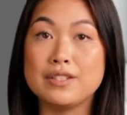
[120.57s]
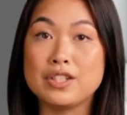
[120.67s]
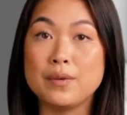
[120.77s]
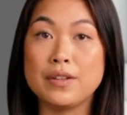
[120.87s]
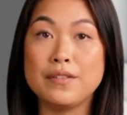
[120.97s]

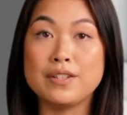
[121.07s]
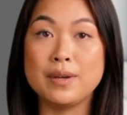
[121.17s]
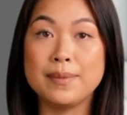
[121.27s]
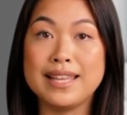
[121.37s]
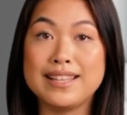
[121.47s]
short for
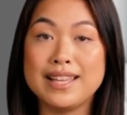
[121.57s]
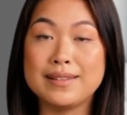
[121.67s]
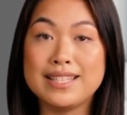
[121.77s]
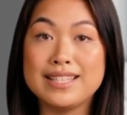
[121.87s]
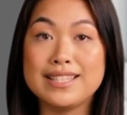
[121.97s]
Domain Name
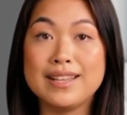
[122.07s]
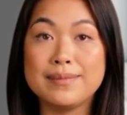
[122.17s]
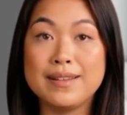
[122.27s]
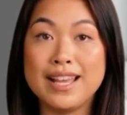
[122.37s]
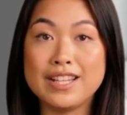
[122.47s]

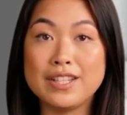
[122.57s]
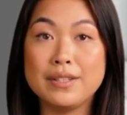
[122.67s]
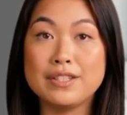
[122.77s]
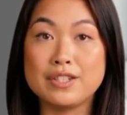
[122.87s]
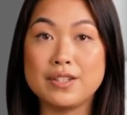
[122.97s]
System, is
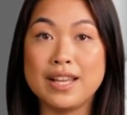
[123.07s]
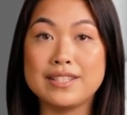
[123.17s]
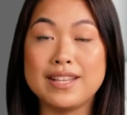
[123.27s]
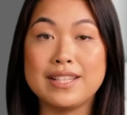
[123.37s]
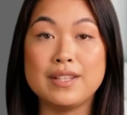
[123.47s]
used to
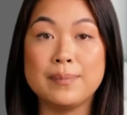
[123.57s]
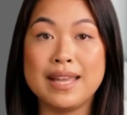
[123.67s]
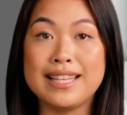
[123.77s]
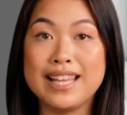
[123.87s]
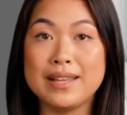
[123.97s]
translate
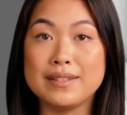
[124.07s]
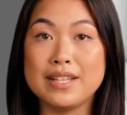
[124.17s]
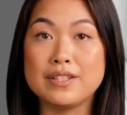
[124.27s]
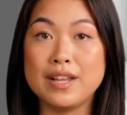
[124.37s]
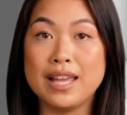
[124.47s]
domain names
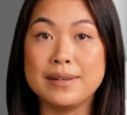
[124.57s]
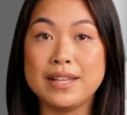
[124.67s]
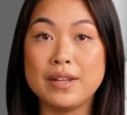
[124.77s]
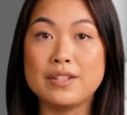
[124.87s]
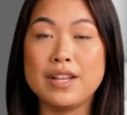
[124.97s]
into IP
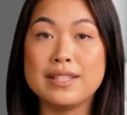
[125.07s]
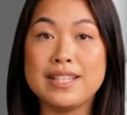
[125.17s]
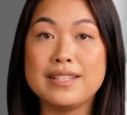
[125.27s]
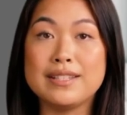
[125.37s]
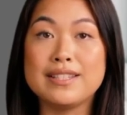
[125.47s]

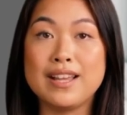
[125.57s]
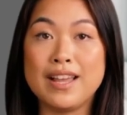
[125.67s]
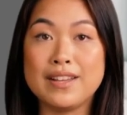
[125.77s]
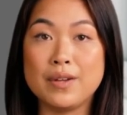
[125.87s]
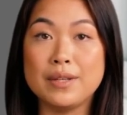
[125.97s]
addresses,
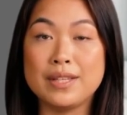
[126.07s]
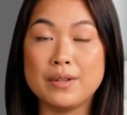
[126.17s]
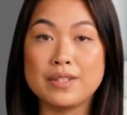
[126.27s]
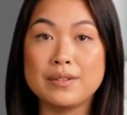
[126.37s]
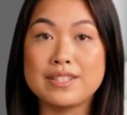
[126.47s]
allowing
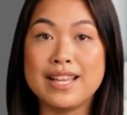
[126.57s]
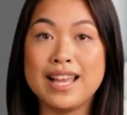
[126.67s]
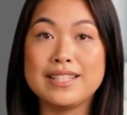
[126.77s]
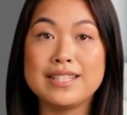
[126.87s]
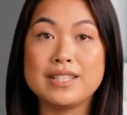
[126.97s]
users to
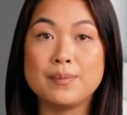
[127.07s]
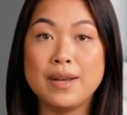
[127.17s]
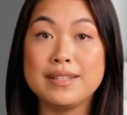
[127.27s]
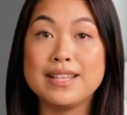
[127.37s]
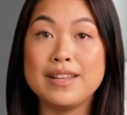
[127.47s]
access
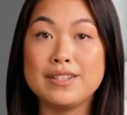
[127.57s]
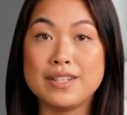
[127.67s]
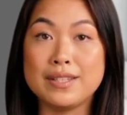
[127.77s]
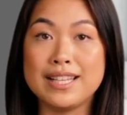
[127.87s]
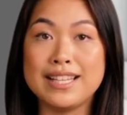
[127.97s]
websites
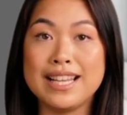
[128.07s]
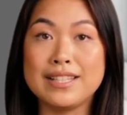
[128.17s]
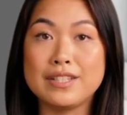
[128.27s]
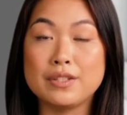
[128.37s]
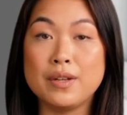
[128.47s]
using
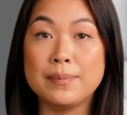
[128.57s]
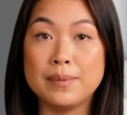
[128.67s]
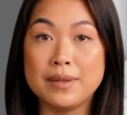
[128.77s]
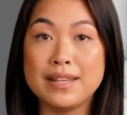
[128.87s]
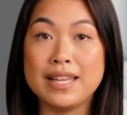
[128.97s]
easy to
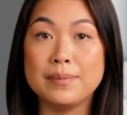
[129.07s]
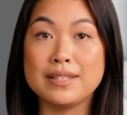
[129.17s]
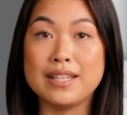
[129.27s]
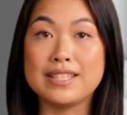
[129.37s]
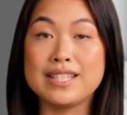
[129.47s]
remember names
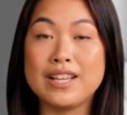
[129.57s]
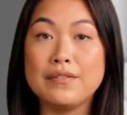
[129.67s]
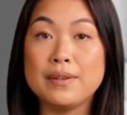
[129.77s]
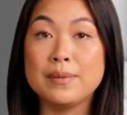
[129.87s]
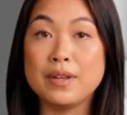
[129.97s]
instead of
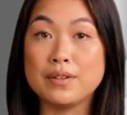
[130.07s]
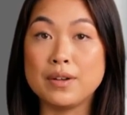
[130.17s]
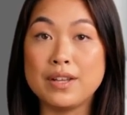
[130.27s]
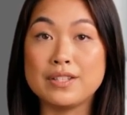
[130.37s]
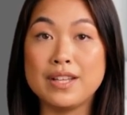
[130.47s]

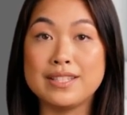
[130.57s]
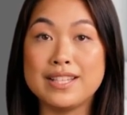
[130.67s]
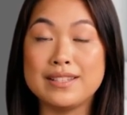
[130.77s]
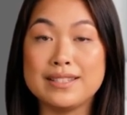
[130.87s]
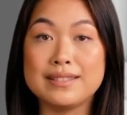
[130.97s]
numerical
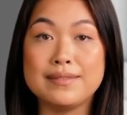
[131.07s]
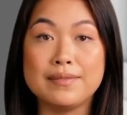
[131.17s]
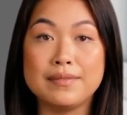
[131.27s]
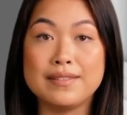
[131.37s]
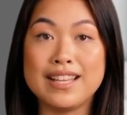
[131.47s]
addresses.
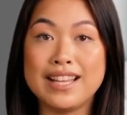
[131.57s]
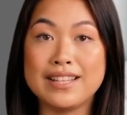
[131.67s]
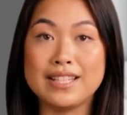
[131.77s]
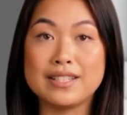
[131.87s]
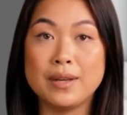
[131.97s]

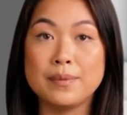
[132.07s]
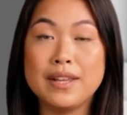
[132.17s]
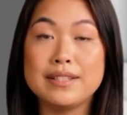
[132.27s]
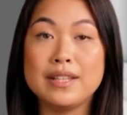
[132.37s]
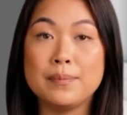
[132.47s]
DNS
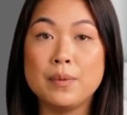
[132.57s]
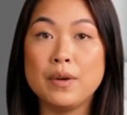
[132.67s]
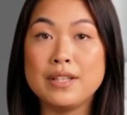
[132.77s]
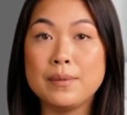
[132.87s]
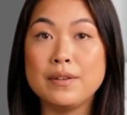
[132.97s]
operates on
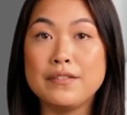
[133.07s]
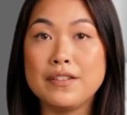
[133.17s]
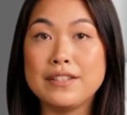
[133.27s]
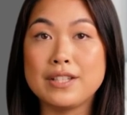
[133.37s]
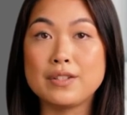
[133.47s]
port number
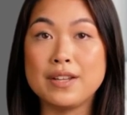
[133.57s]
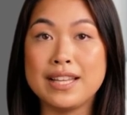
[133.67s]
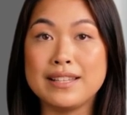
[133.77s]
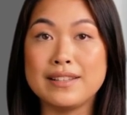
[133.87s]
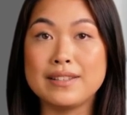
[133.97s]

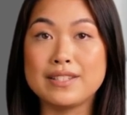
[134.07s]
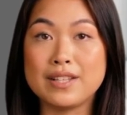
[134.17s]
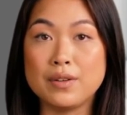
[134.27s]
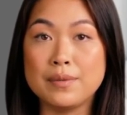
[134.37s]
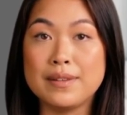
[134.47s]
53,
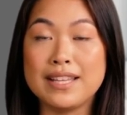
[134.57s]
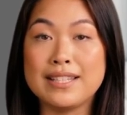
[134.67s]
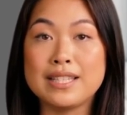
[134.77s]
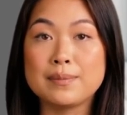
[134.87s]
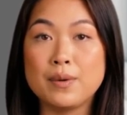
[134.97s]
so opening
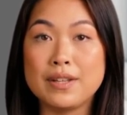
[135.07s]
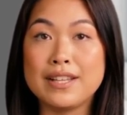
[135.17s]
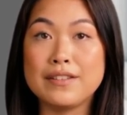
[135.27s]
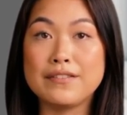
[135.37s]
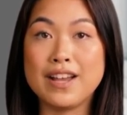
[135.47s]
this port
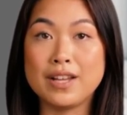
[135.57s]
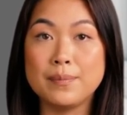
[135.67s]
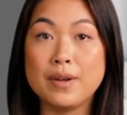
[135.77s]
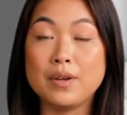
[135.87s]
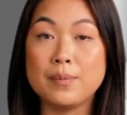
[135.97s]
in the
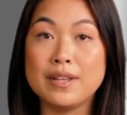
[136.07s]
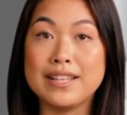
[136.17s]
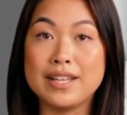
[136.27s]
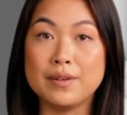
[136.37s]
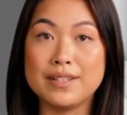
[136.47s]
firewall will
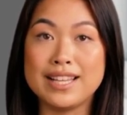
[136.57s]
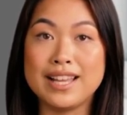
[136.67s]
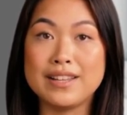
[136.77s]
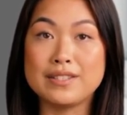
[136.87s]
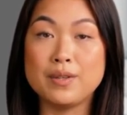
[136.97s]
enable
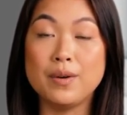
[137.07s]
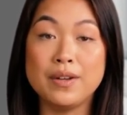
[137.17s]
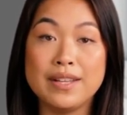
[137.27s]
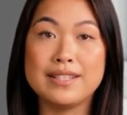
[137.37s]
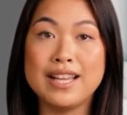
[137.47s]
DNS
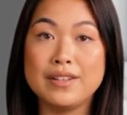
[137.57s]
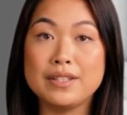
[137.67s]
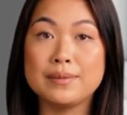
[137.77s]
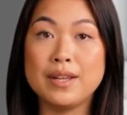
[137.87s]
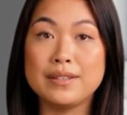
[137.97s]
queries and
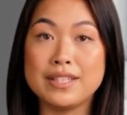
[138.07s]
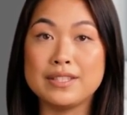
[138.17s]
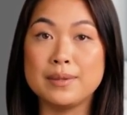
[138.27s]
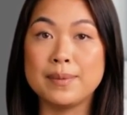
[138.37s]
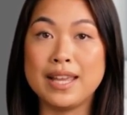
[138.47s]
responses
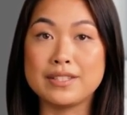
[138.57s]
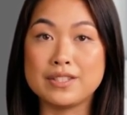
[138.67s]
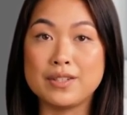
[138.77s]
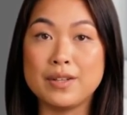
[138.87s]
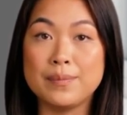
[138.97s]
to pass
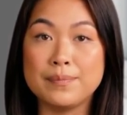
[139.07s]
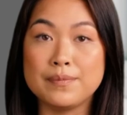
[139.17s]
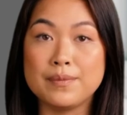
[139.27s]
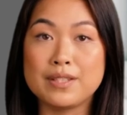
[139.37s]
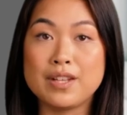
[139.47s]
through,
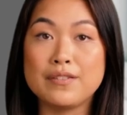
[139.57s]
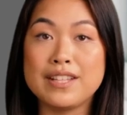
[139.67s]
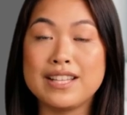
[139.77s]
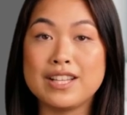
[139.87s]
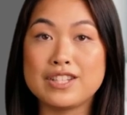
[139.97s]

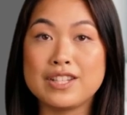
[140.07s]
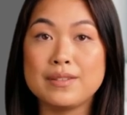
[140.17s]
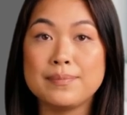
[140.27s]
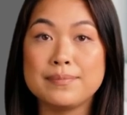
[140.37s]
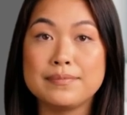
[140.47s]
resolving the issue.